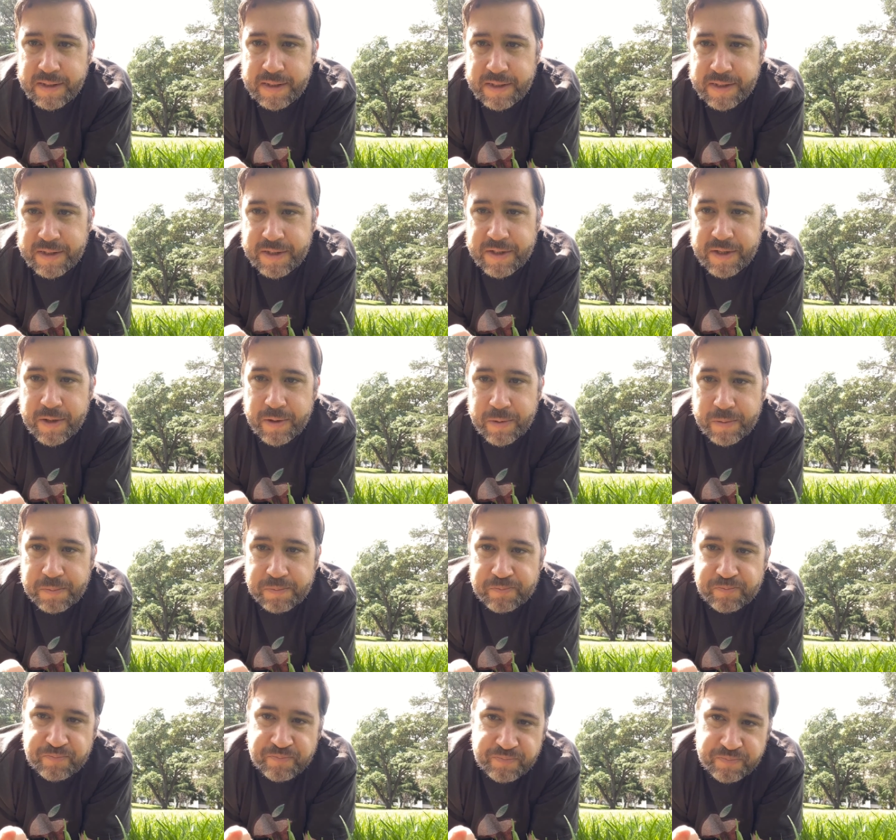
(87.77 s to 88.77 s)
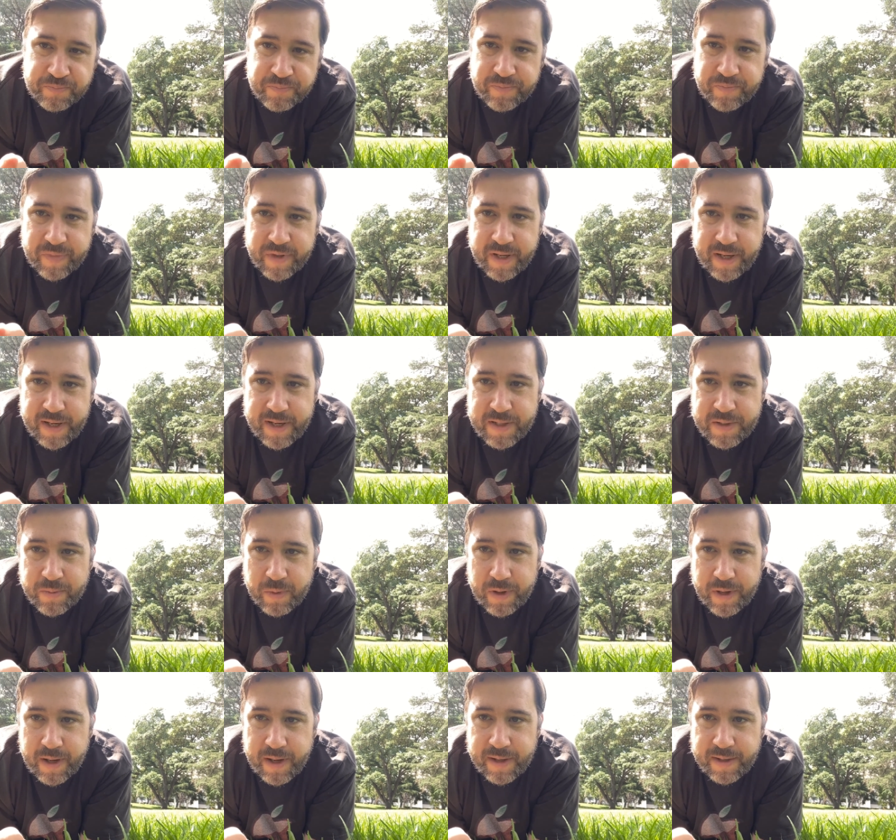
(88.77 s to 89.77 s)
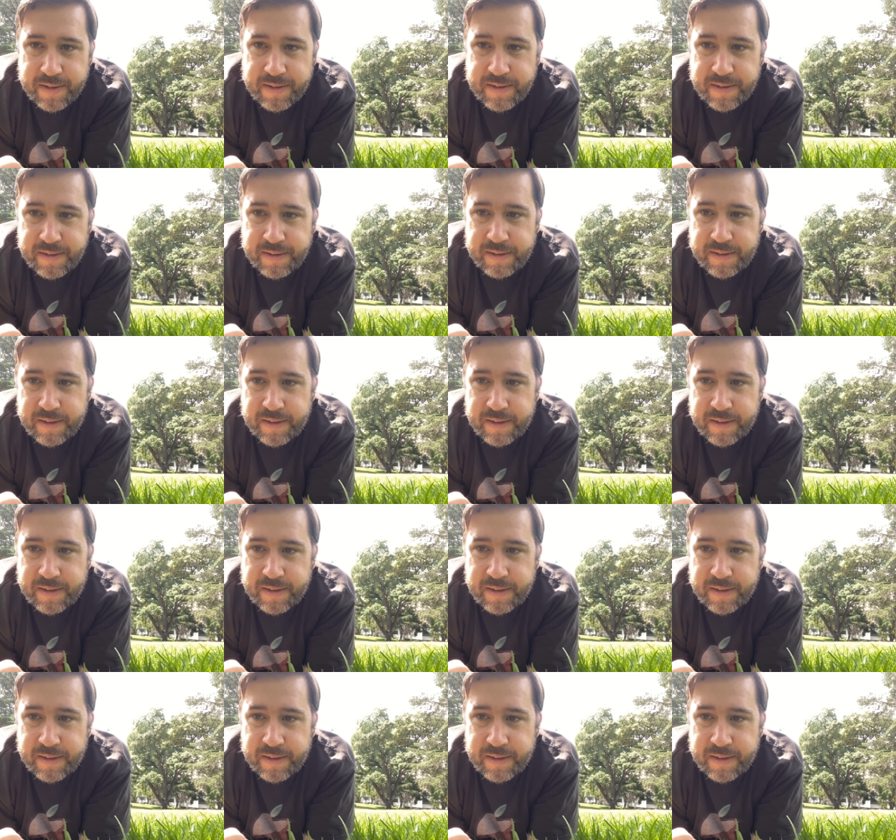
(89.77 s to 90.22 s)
So, it is what it is.